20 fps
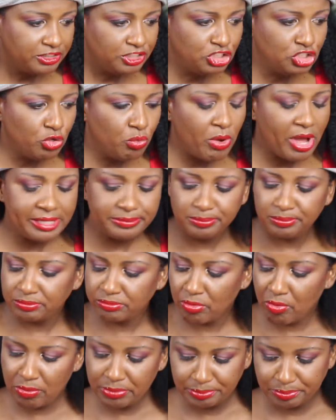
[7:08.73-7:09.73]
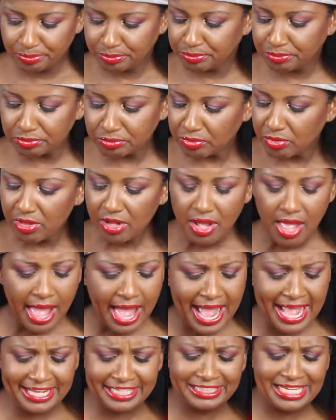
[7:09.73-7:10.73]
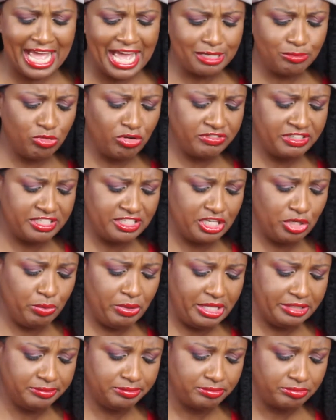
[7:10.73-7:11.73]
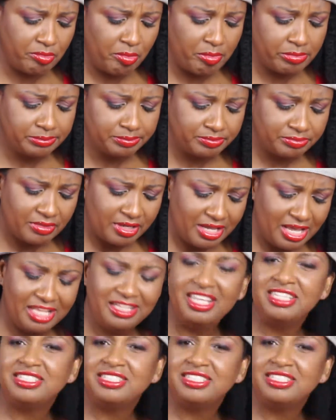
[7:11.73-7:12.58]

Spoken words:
know what? I could add more of the seaweed. It